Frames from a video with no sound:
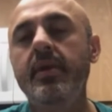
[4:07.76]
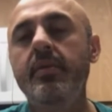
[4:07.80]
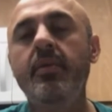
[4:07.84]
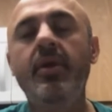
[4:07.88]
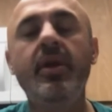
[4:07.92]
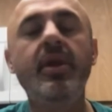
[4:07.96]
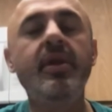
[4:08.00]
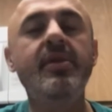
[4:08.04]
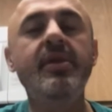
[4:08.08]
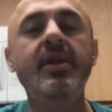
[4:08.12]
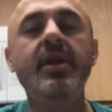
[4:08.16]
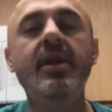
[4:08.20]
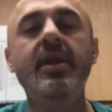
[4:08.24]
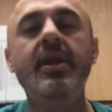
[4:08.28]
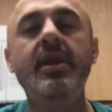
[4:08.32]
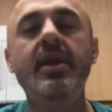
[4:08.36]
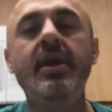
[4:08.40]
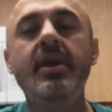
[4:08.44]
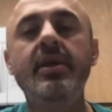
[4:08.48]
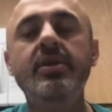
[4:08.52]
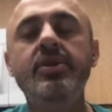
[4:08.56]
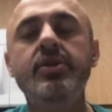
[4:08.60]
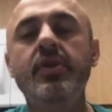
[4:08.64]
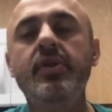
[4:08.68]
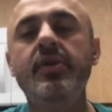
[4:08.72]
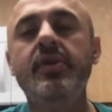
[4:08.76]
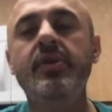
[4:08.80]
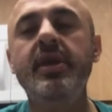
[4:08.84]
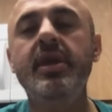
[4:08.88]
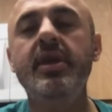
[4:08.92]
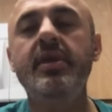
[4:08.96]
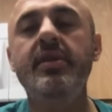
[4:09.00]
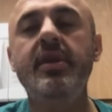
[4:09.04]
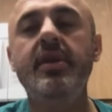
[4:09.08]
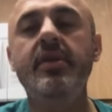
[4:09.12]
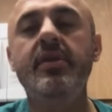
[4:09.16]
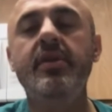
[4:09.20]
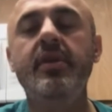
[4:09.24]
But isn't it
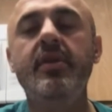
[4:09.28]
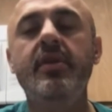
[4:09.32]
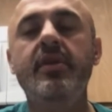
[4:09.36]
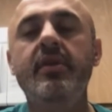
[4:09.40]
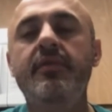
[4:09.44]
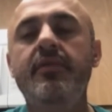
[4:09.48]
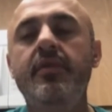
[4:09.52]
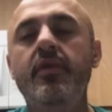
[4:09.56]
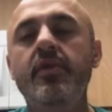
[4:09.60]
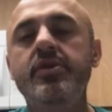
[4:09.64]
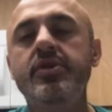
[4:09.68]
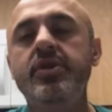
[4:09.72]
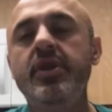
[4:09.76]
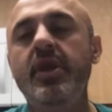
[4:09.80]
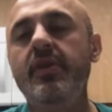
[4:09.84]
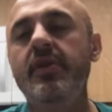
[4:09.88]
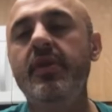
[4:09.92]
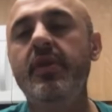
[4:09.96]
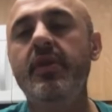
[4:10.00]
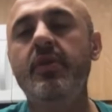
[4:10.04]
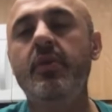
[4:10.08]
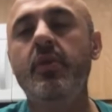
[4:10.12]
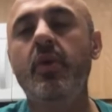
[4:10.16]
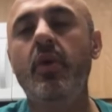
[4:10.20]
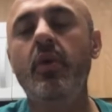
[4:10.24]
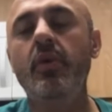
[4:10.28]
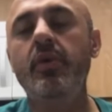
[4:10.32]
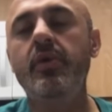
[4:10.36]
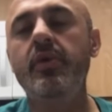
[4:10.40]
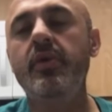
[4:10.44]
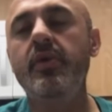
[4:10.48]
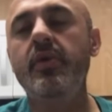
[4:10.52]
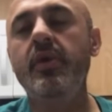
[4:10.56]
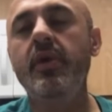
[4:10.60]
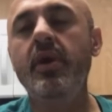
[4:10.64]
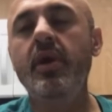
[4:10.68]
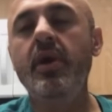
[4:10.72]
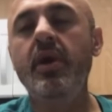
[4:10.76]
interesting? This is the verse Jesus
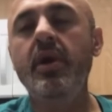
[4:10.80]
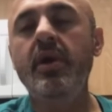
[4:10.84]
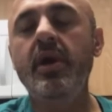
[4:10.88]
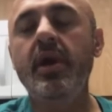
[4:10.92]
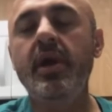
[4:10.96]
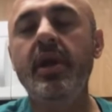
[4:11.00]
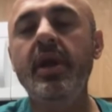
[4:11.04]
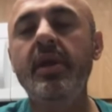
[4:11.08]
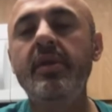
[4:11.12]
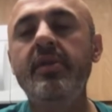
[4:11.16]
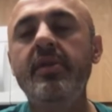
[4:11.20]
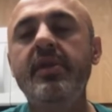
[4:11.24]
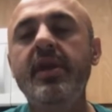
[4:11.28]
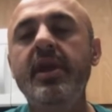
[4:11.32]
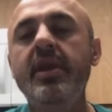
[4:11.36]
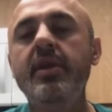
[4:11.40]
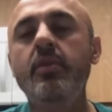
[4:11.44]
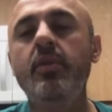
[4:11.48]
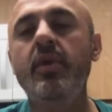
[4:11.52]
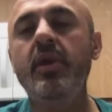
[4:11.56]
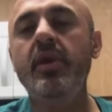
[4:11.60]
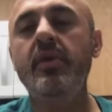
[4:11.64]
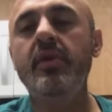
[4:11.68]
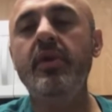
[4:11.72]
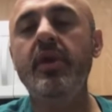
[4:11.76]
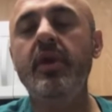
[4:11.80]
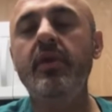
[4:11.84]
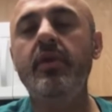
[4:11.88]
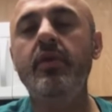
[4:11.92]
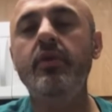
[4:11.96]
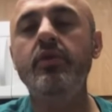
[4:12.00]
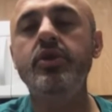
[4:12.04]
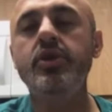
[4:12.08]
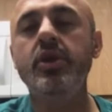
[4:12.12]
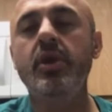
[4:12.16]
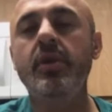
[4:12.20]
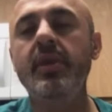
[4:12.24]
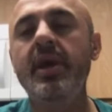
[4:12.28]
quotes against Satan when he says,
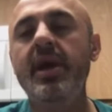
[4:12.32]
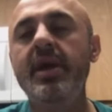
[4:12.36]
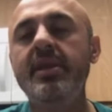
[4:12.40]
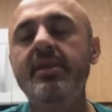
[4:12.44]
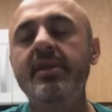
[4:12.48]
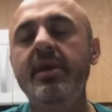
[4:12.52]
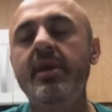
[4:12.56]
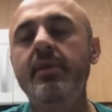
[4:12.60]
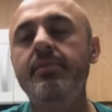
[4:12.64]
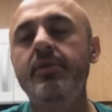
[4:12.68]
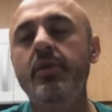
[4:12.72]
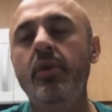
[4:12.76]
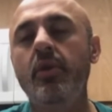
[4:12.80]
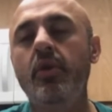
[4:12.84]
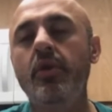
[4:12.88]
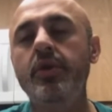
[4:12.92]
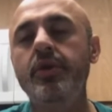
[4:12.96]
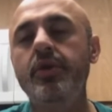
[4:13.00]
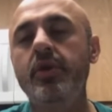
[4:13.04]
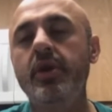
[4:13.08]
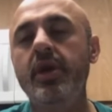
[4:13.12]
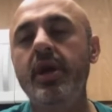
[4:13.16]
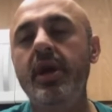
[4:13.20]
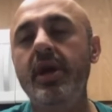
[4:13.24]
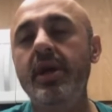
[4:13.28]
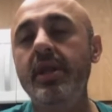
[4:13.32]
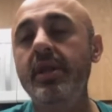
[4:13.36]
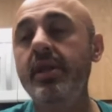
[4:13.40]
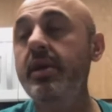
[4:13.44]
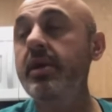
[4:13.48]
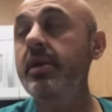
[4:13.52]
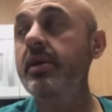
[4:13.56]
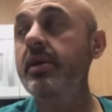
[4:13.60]
you shall not tempt the Lord your God.